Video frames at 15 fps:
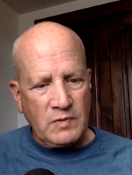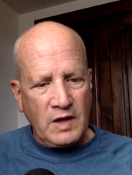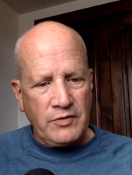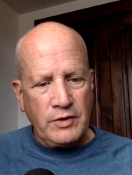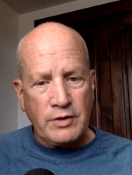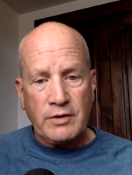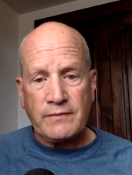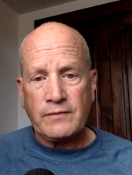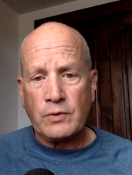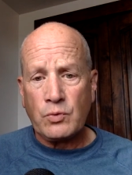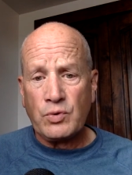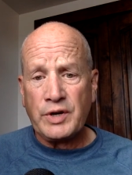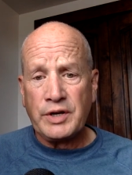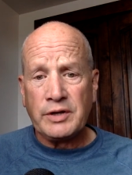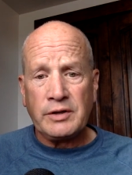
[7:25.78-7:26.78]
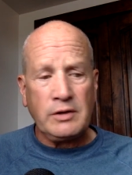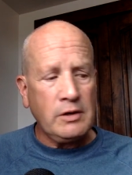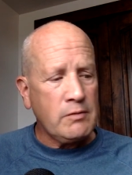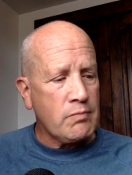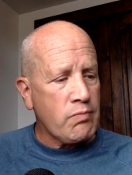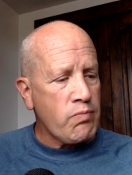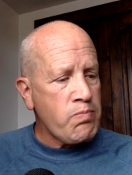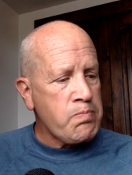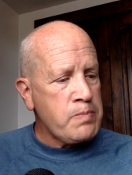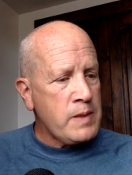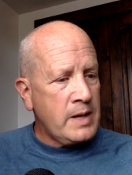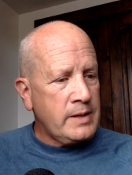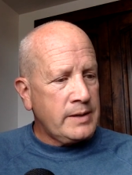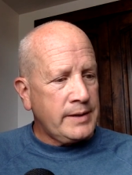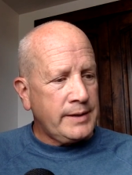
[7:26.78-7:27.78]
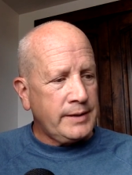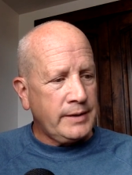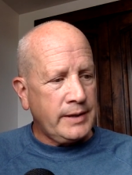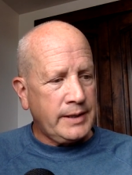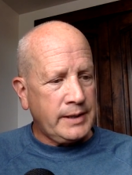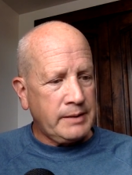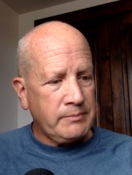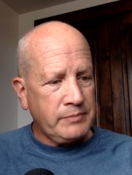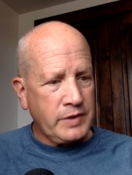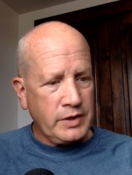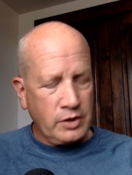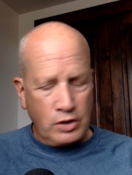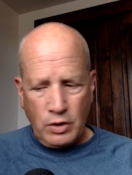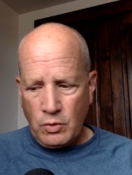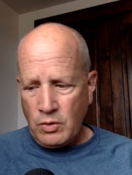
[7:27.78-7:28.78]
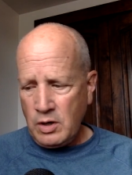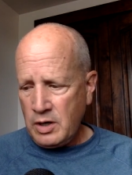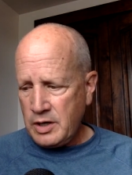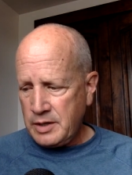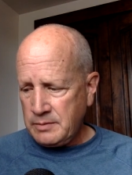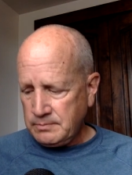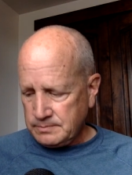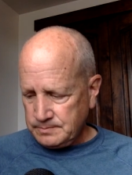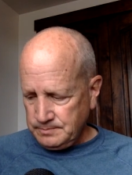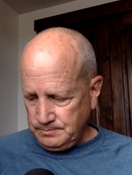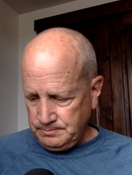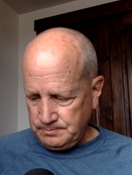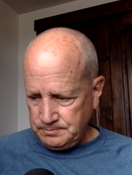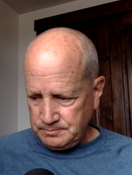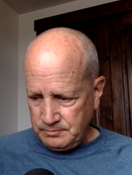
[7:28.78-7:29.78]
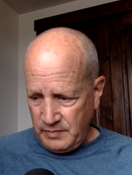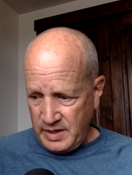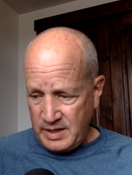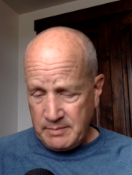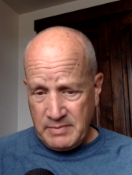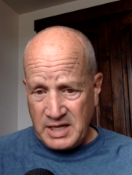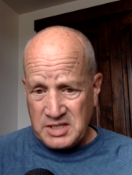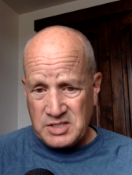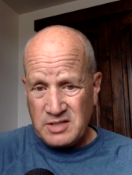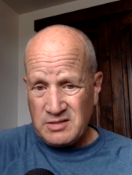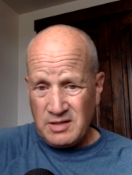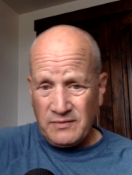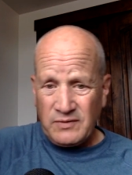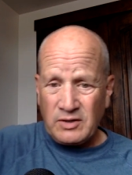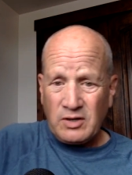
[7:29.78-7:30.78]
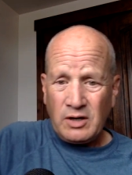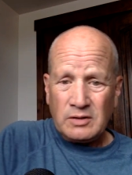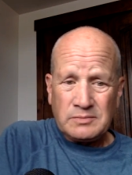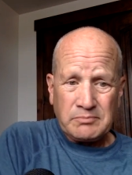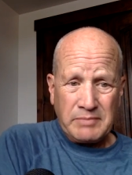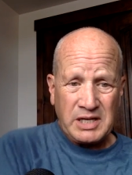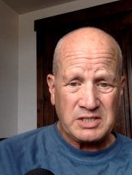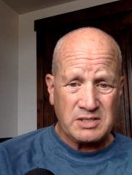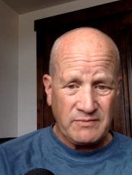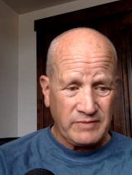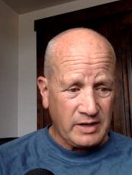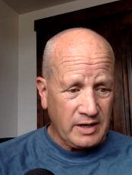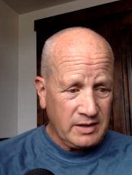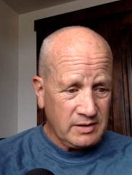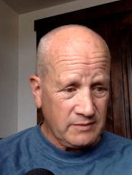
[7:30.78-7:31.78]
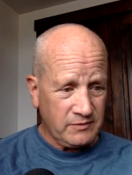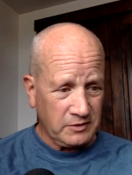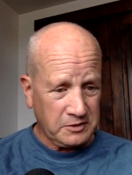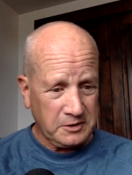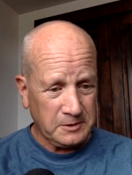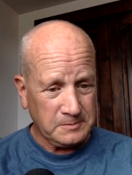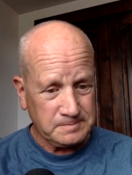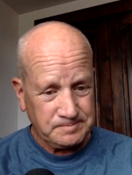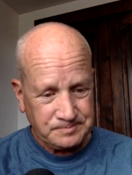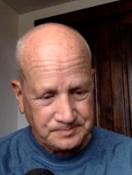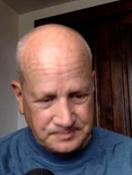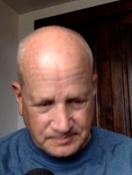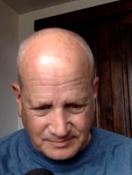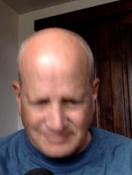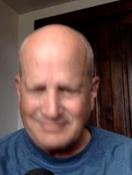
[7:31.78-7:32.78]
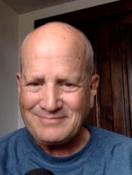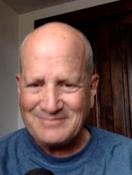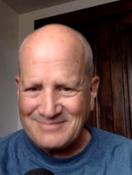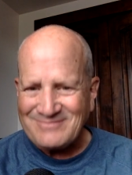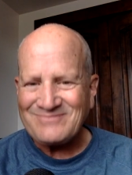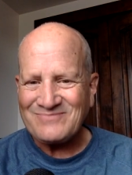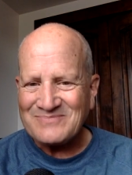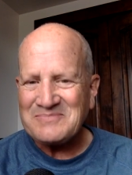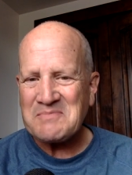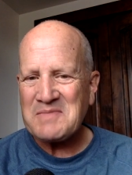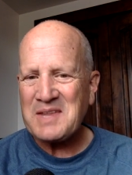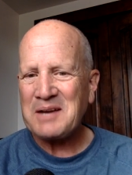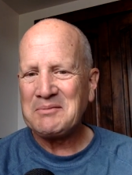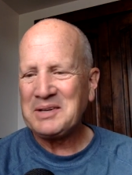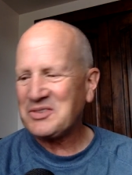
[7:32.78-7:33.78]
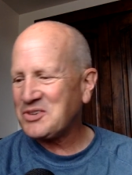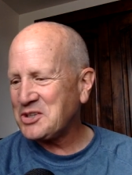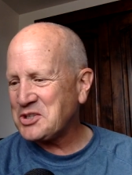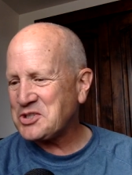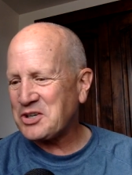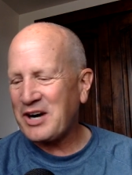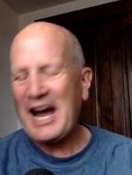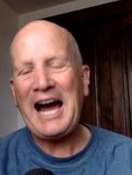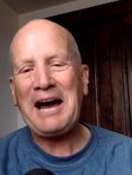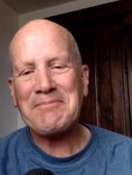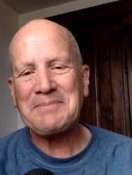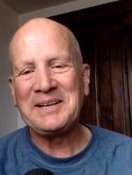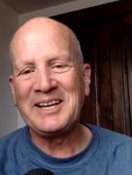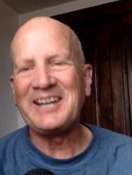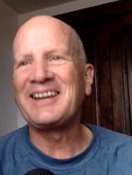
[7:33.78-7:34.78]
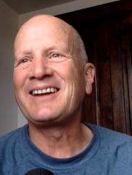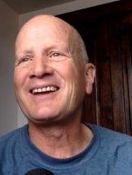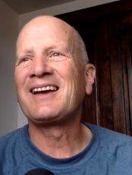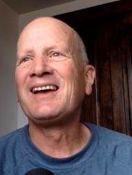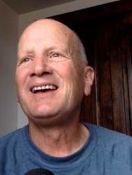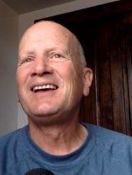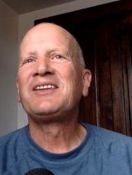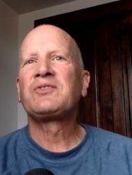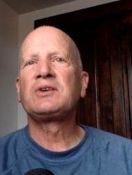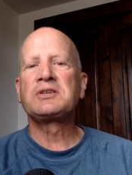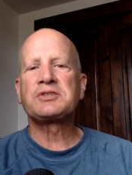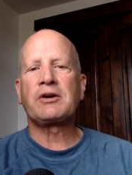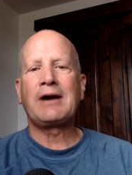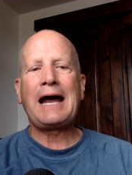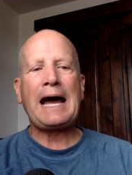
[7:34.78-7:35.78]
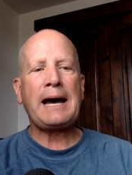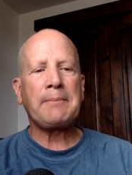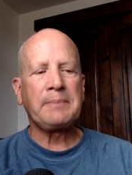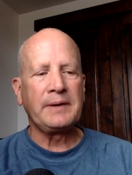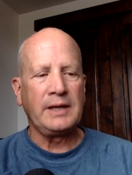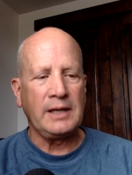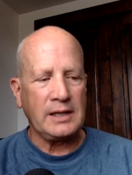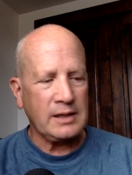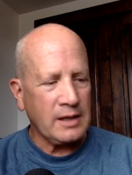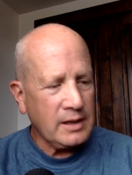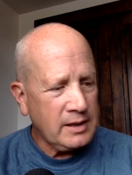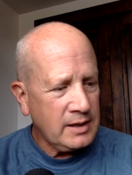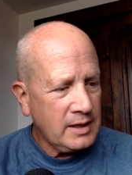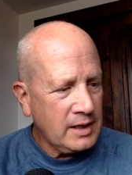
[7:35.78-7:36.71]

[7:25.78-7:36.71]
that are for real uh, that go on, and it makes it difficult. Makes it very difficult. But things are happening. Things are happening